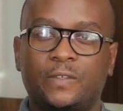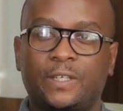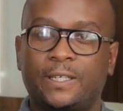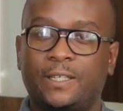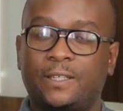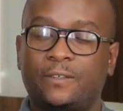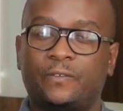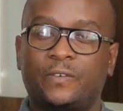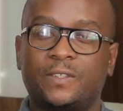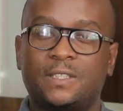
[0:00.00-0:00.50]

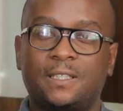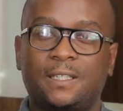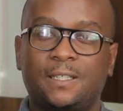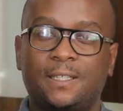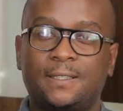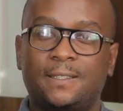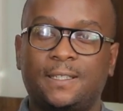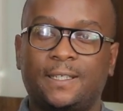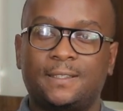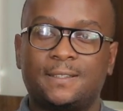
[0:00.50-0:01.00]
And it
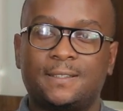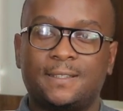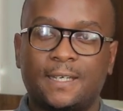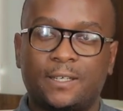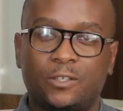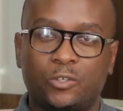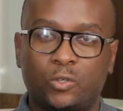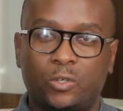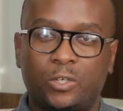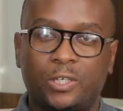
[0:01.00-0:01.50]
facilitates
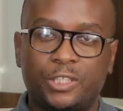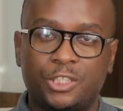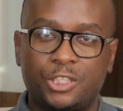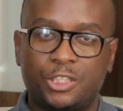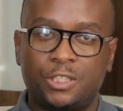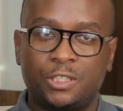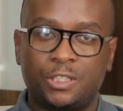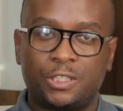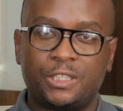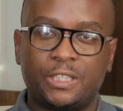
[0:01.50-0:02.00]
that knowledge